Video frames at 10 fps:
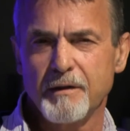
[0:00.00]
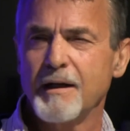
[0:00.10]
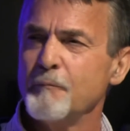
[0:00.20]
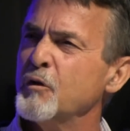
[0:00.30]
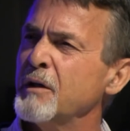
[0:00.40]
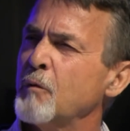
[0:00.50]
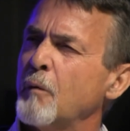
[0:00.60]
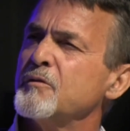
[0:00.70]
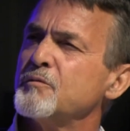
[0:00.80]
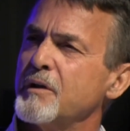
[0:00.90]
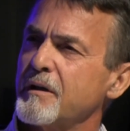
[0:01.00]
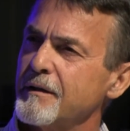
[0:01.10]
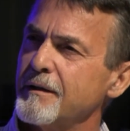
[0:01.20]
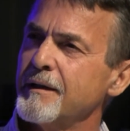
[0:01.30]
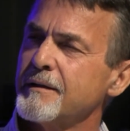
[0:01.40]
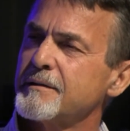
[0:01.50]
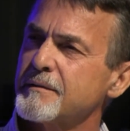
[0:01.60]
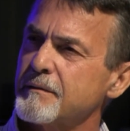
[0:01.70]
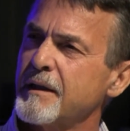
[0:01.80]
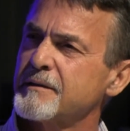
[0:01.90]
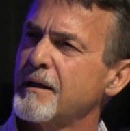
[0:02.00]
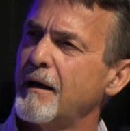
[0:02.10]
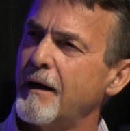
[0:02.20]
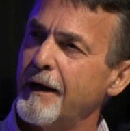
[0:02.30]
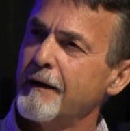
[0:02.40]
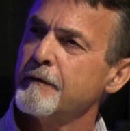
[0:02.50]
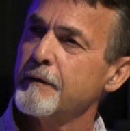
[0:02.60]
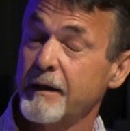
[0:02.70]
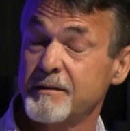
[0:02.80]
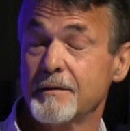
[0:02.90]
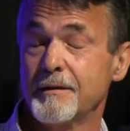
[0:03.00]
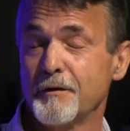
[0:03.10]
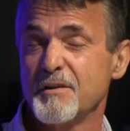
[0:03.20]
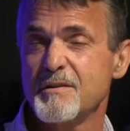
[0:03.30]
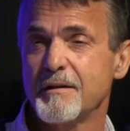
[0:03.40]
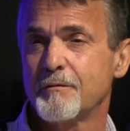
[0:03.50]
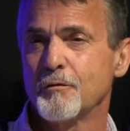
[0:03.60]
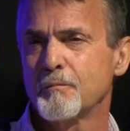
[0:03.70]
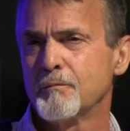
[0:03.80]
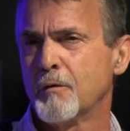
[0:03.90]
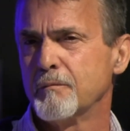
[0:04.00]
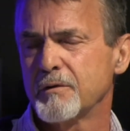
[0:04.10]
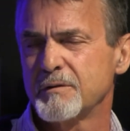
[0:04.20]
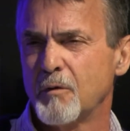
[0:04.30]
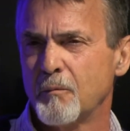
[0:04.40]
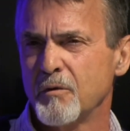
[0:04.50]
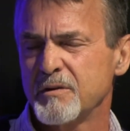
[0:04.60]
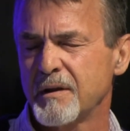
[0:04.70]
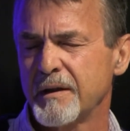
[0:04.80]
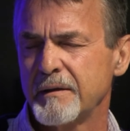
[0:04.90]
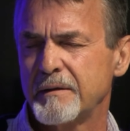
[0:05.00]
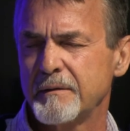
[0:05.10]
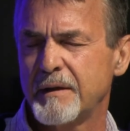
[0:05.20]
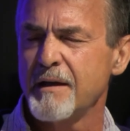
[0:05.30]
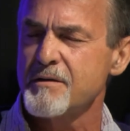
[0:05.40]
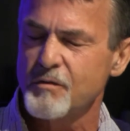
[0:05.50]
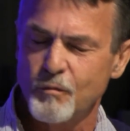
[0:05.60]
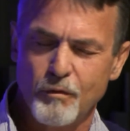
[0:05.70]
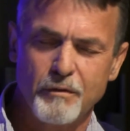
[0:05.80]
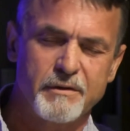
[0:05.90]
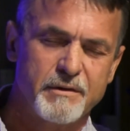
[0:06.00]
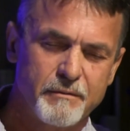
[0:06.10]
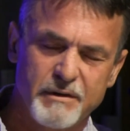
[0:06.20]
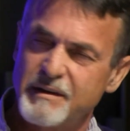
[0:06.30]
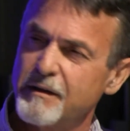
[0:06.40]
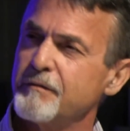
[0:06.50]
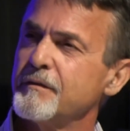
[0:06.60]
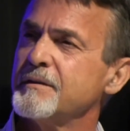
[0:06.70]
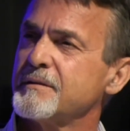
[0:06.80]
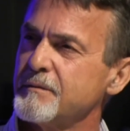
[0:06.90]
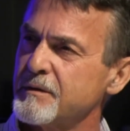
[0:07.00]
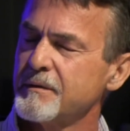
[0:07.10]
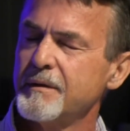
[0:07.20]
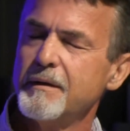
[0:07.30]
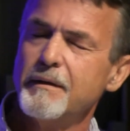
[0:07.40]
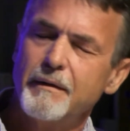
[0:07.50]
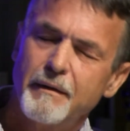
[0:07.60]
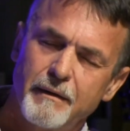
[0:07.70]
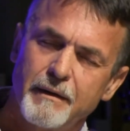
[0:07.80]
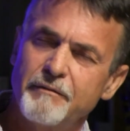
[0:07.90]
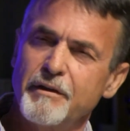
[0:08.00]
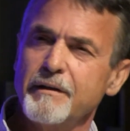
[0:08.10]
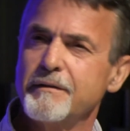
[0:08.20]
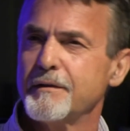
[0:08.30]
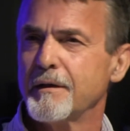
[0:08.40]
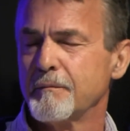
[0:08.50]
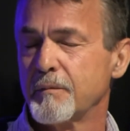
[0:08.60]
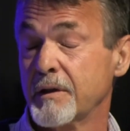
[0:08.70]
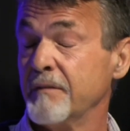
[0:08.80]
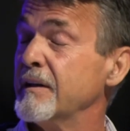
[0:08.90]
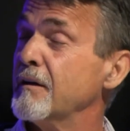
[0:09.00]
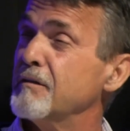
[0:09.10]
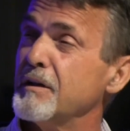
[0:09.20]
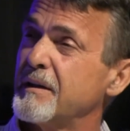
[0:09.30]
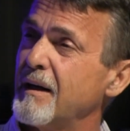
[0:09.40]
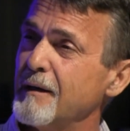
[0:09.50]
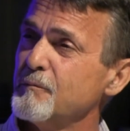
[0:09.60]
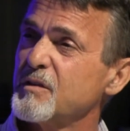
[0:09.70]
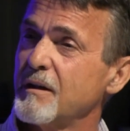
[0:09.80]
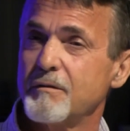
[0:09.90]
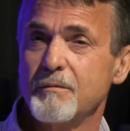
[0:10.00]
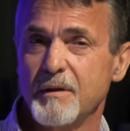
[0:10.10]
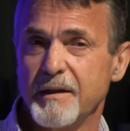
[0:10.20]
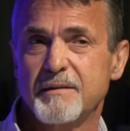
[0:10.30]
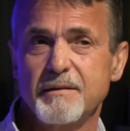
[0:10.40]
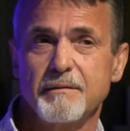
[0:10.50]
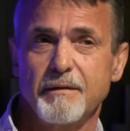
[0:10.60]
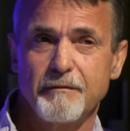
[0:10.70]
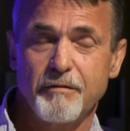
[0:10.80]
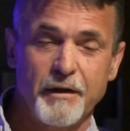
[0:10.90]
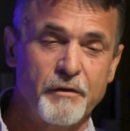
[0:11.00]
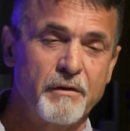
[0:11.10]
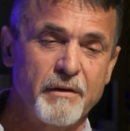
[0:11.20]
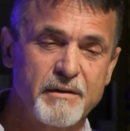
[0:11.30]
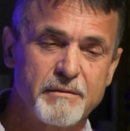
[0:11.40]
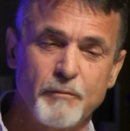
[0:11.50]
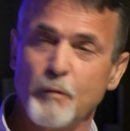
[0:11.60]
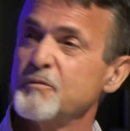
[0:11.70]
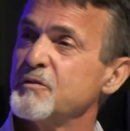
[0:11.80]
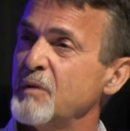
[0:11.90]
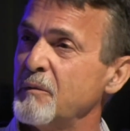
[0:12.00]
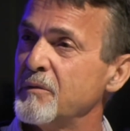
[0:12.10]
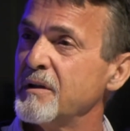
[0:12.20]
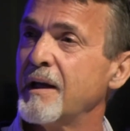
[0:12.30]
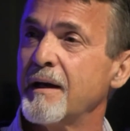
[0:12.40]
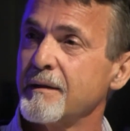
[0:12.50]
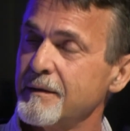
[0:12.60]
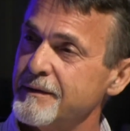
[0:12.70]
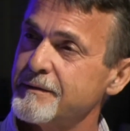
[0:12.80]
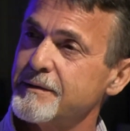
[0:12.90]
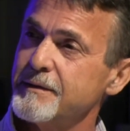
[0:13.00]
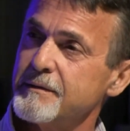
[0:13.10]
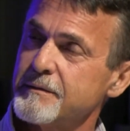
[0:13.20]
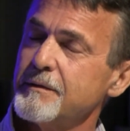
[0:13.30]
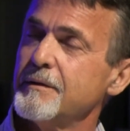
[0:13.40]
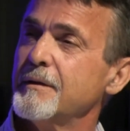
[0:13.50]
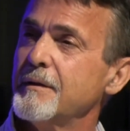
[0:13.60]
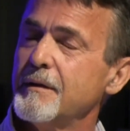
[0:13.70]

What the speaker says: well, you know, I'm doing mom's work. You know, that's how I actually honestly thought mom, because mom was going to cancer wards, she was selfless, she was giving of her time. So I thought, well, that's it. If I do this and mom's remembered, now at least she's